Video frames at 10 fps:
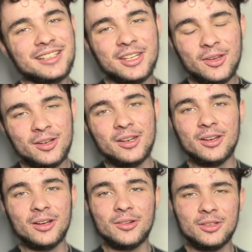You already
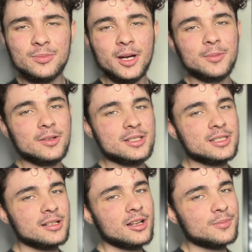know. You probably already
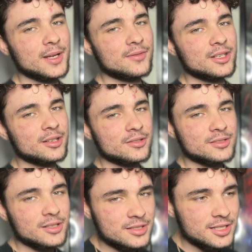seen a lot of my videos
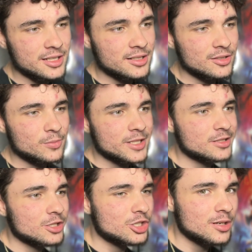because like nobody's
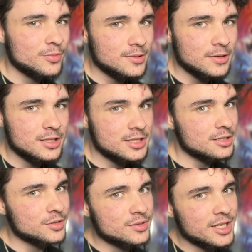searching up what rods to
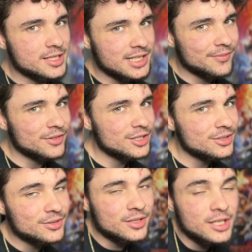use except for
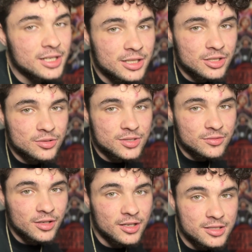you. Use the
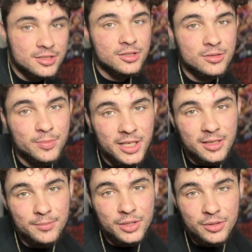rods. Use pink
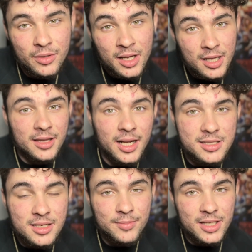and blue. That is
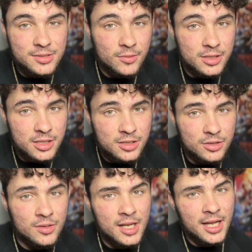the best one to
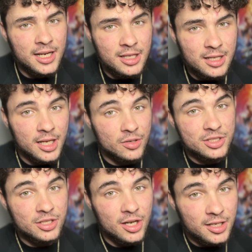do. Anything else,
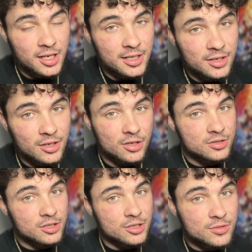you're not getting curls.
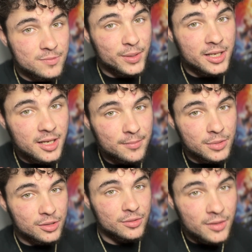So use pink and
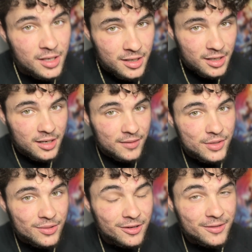blue. Love
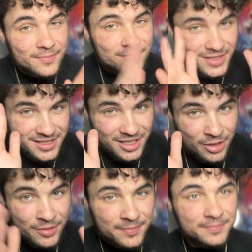you all. See you.